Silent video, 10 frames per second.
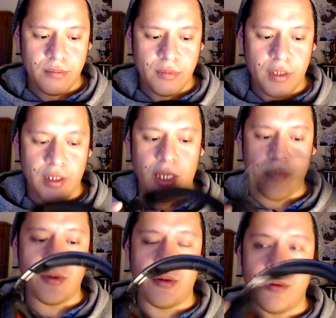
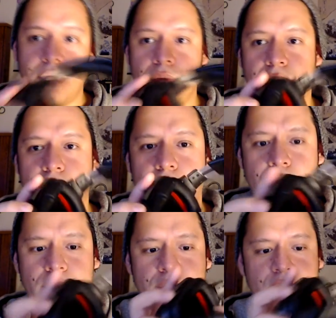enable
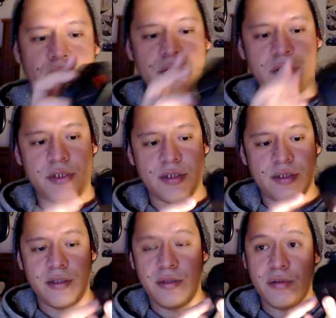to use just
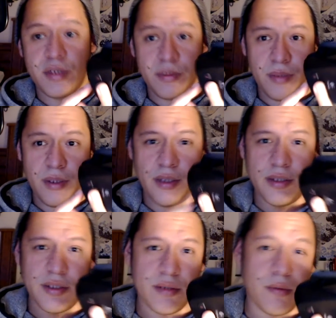the USB and
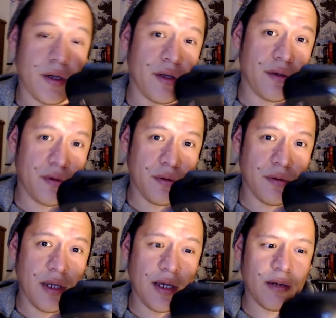just run it through
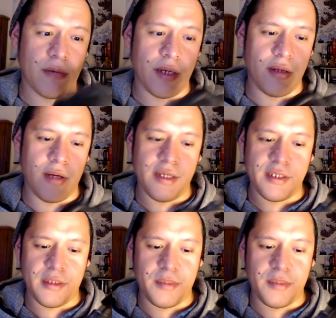like a regular headset,